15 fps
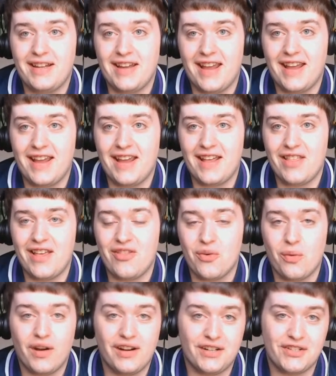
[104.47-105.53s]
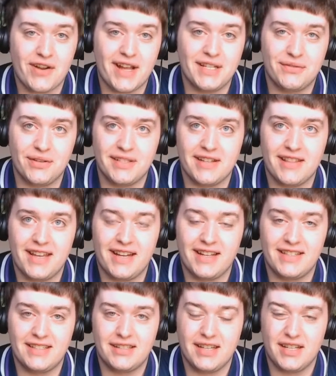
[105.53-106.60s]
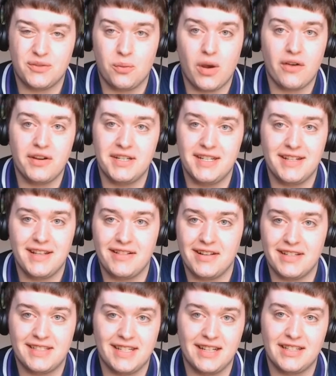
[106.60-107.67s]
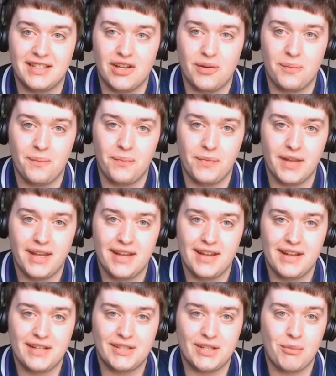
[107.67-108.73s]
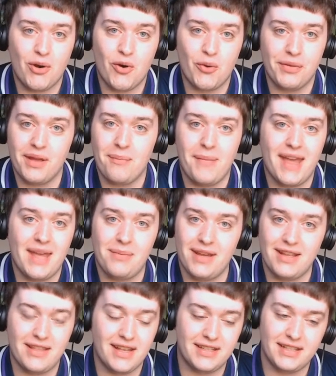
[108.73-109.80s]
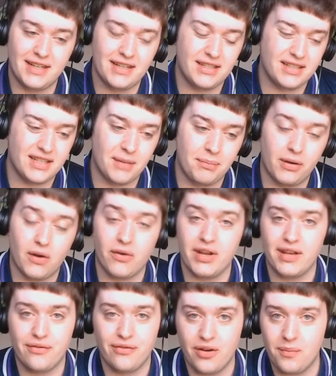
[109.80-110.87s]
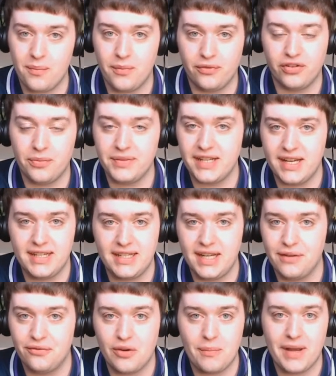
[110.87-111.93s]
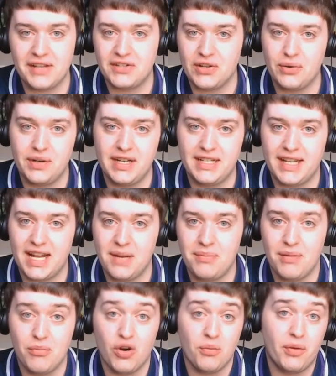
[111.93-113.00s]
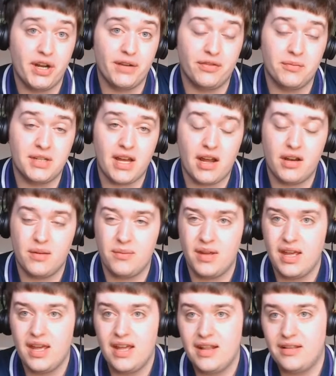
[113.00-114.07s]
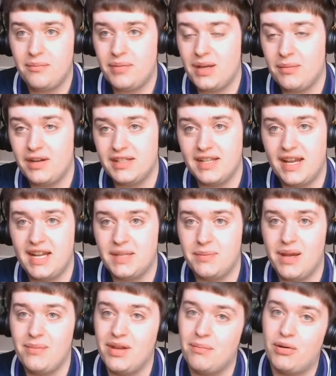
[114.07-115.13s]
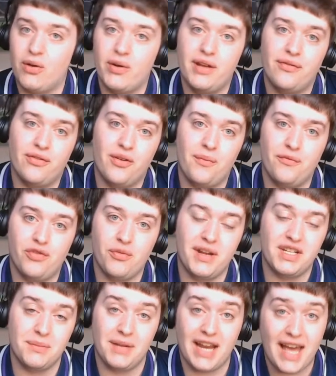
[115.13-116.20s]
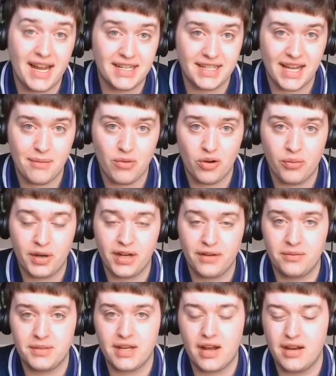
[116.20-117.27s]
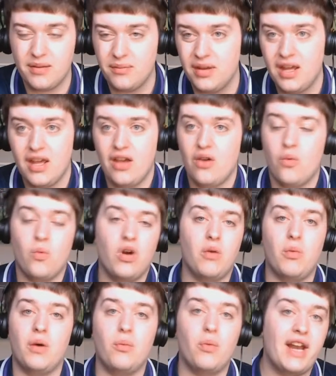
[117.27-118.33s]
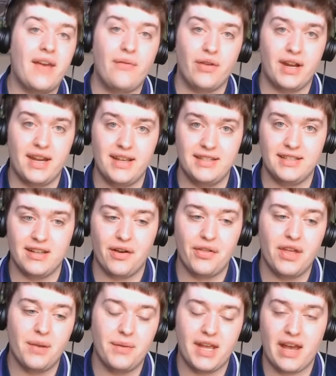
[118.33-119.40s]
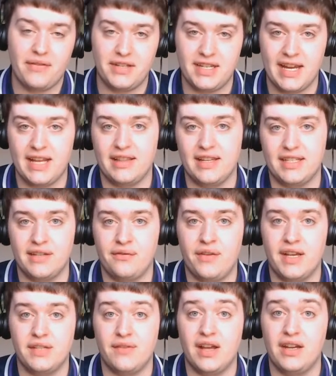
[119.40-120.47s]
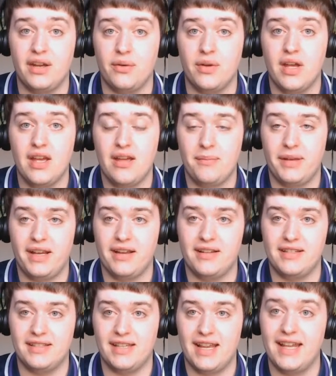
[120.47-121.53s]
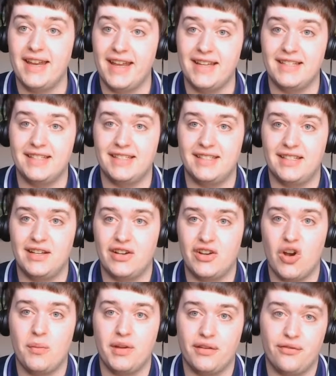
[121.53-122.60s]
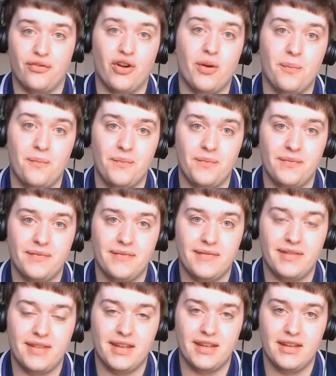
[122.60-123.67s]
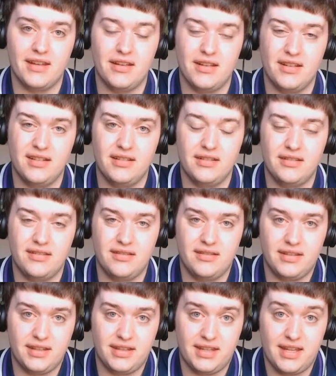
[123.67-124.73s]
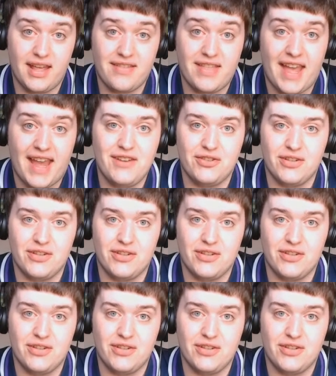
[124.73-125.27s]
in in in the world of transfers, I think it's it's warranted that there's still some. Some hope that maybe this is a ploy from from Tinti and from Bastoni to get a bit more money from Tottenham. People are saying it's maybe a ploy from from Inter Milan to get more money from Tottenham. W whatever it is, I think we have to take this at face value, because it is coming from the the, the